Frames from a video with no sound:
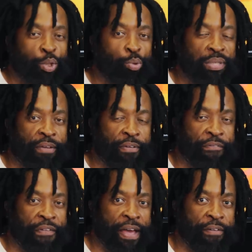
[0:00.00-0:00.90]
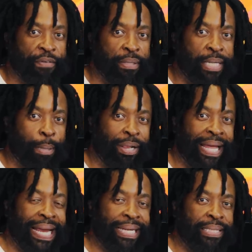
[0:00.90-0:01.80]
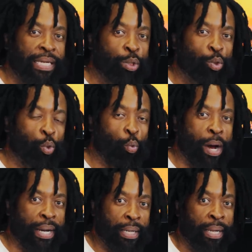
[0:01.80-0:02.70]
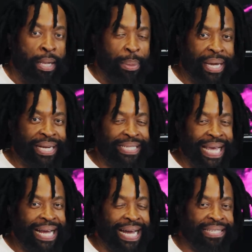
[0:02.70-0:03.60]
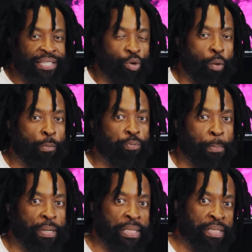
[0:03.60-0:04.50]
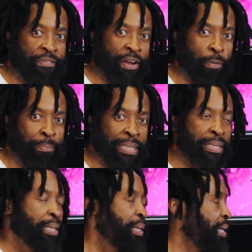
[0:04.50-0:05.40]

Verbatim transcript: 275 8821. That is Ekasi Noble Property Development.